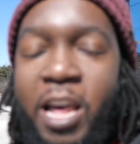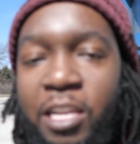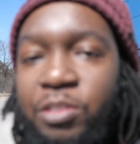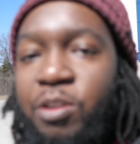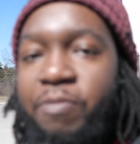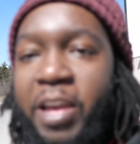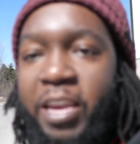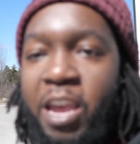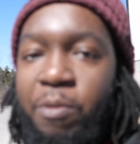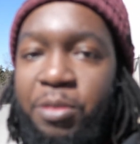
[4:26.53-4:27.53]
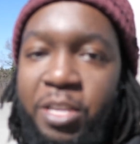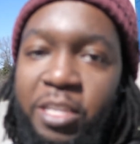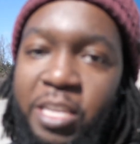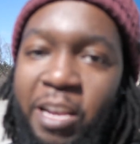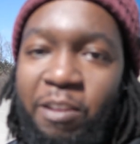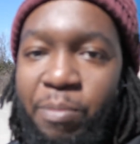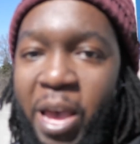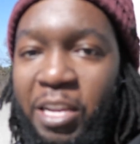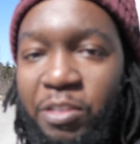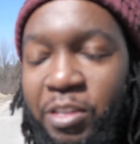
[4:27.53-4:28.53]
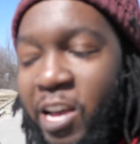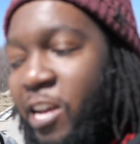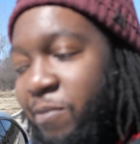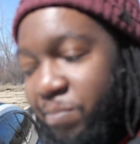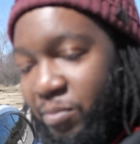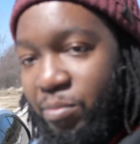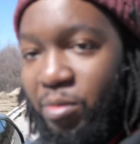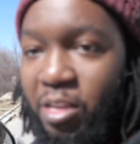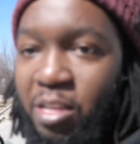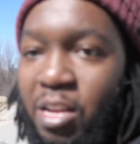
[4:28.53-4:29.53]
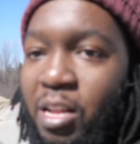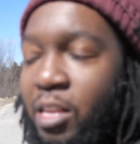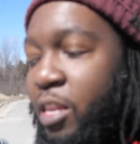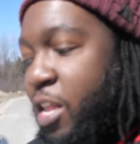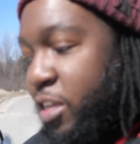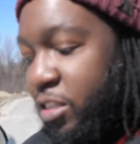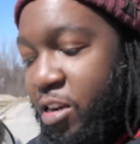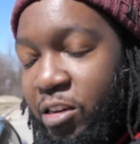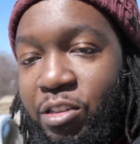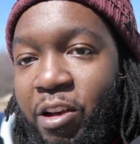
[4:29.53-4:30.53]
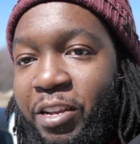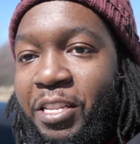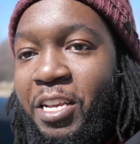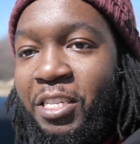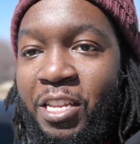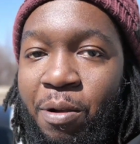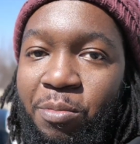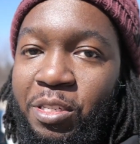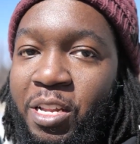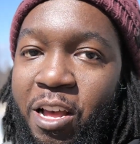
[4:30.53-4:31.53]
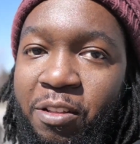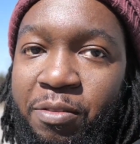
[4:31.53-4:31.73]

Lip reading: Not sure if that came with the executive package or not, but let's start talking these numbers now.